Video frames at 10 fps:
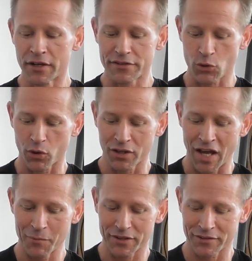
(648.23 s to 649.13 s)
So
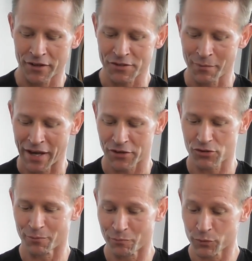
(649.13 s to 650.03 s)
alignment does
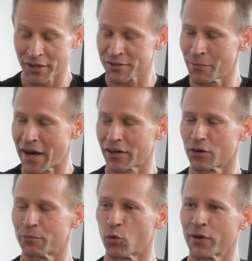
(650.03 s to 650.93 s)

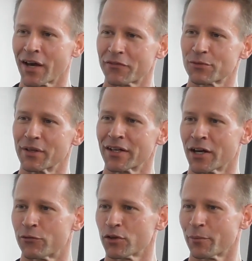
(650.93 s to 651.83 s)
matter, but we have to be
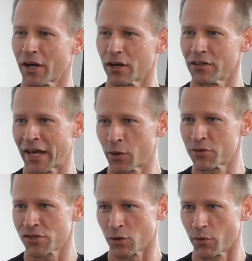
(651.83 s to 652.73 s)
careful about our
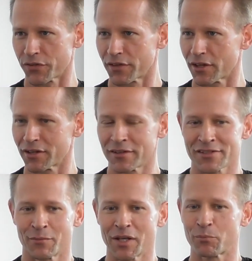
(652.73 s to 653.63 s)
languaging with it. It
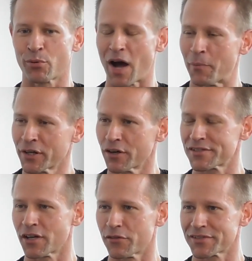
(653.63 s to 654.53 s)
doesn't mean propping
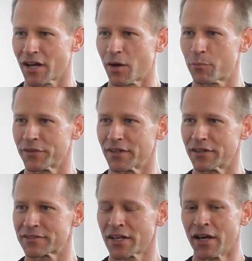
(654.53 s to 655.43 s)
ourselves up in
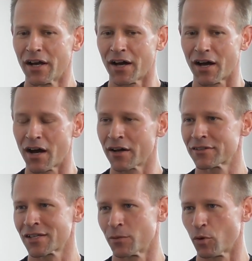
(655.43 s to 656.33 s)
these
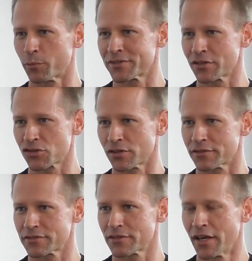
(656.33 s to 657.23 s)
unattainable
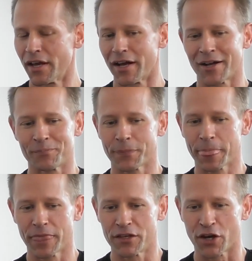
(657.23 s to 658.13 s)
positions.
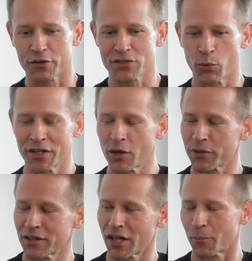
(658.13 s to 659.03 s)
So we end up
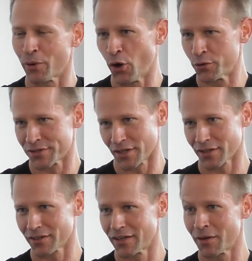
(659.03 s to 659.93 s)
with a lot of posing.